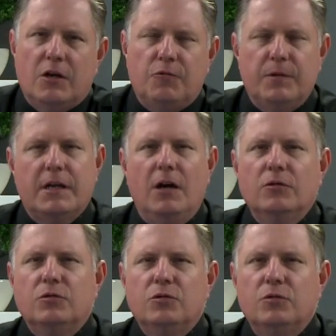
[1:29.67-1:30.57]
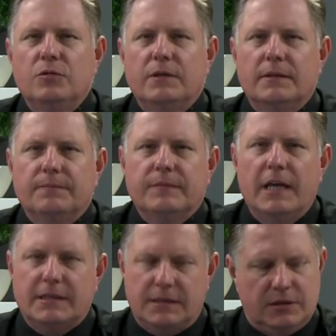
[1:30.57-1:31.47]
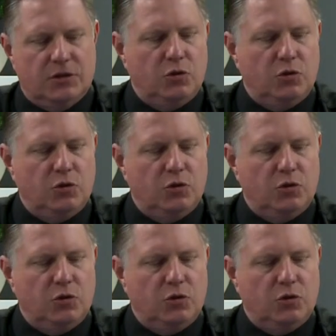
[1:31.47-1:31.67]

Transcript: if we go to Exodus